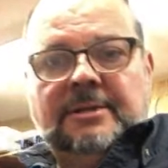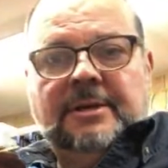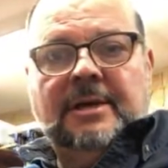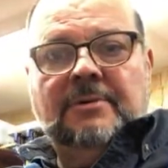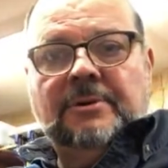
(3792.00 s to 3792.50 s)
than
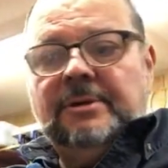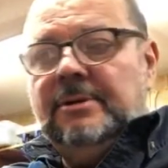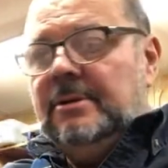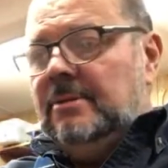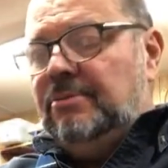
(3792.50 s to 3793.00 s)
I would
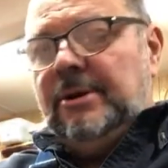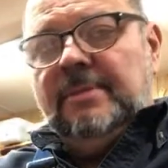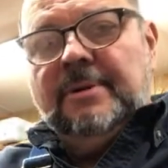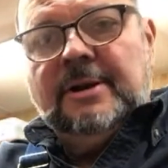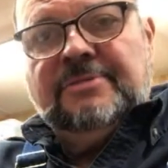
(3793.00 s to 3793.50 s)
put
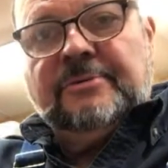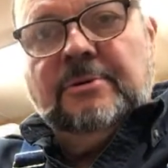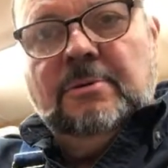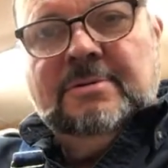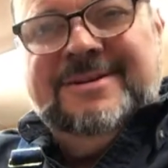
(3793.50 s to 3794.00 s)
anybody through.
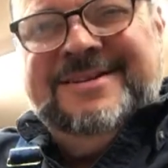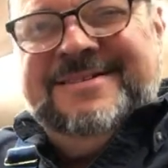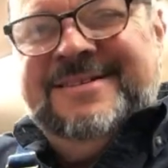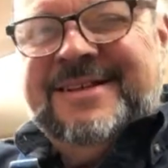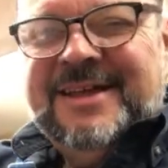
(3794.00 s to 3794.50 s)
I
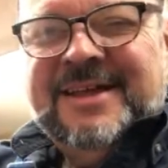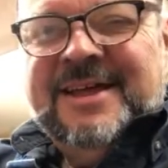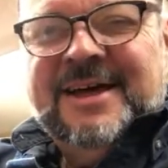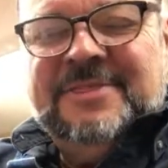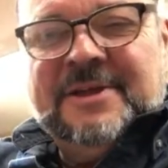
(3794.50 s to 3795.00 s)

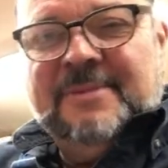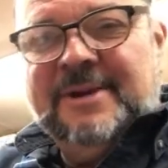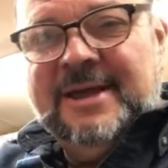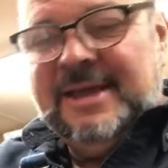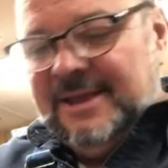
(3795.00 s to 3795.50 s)
think I'm going
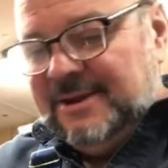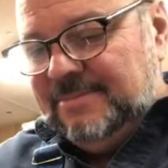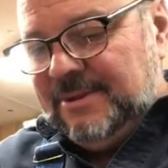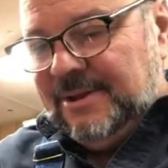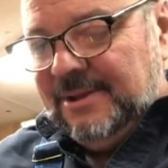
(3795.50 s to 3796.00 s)
to hang it up,
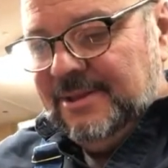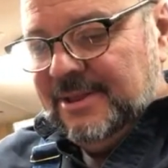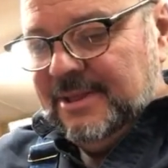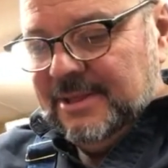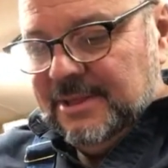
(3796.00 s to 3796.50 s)
y'all.
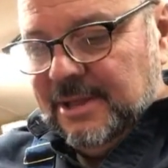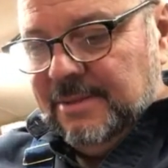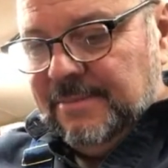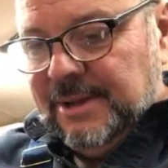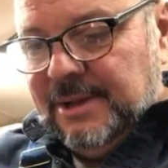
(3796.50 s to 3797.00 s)
I'm
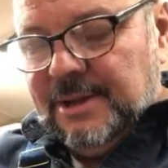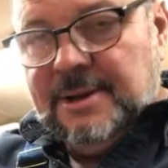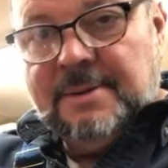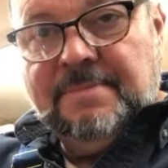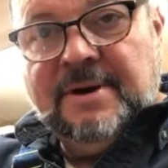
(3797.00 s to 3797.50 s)
going to
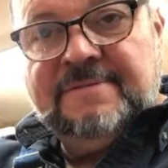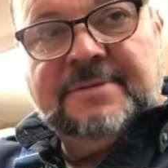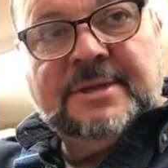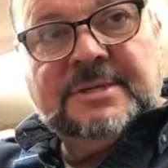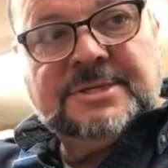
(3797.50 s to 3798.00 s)
buff
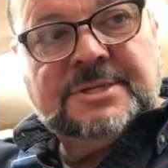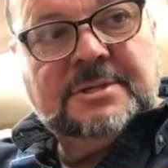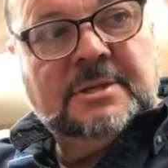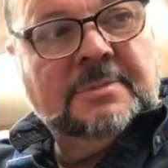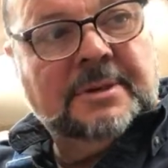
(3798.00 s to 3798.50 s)
this.
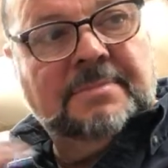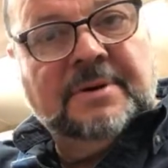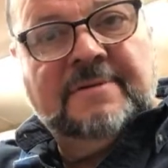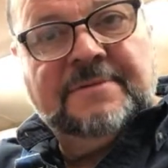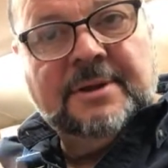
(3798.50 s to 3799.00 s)
I'm going to
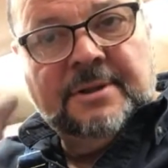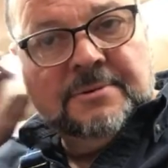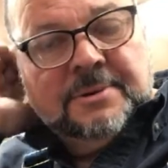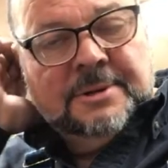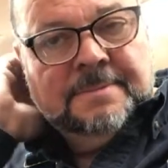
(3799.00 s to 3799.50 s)
buff the other
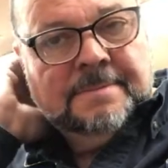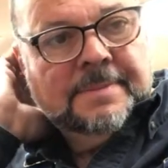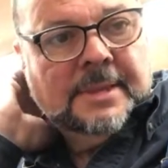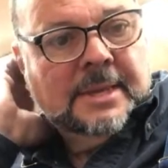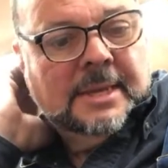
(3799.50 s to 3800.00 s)
one.
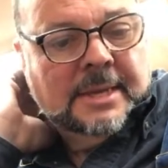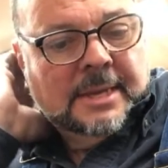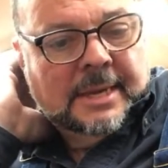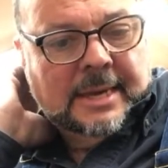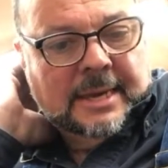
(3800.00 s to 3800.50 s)

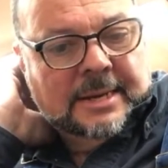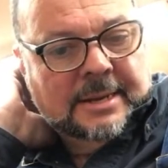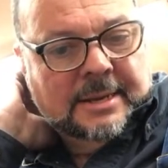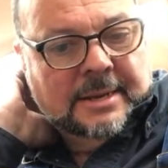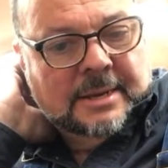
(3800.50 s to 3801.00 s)
And
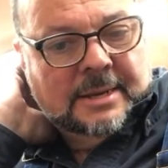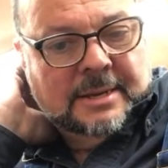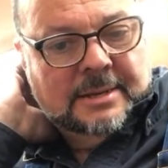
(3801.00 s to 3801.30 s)
I